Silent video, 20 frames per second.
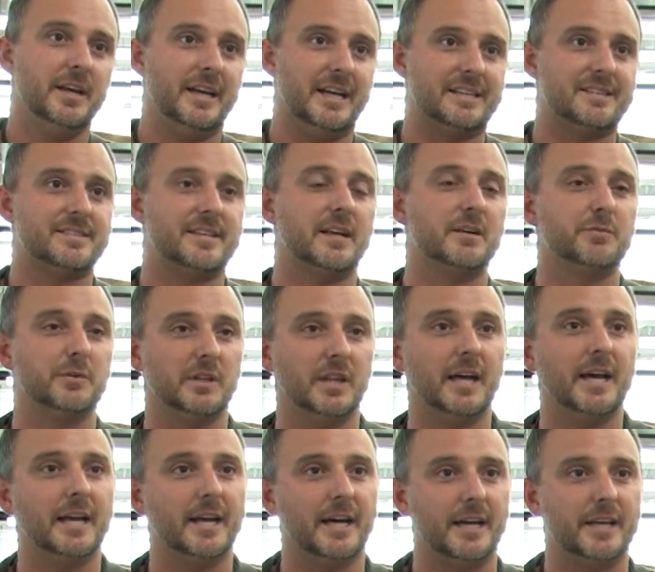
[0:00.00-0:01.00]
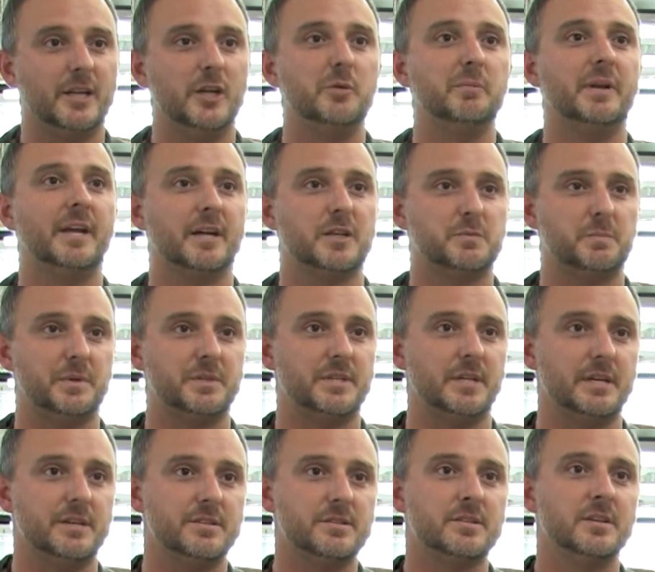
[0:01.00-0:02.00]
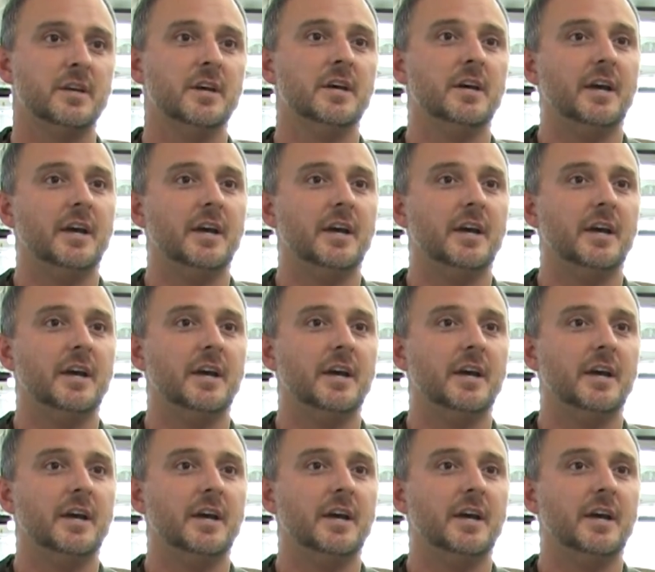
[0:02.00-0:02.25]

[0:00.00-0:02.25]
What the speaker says: Instead of relying on human expertise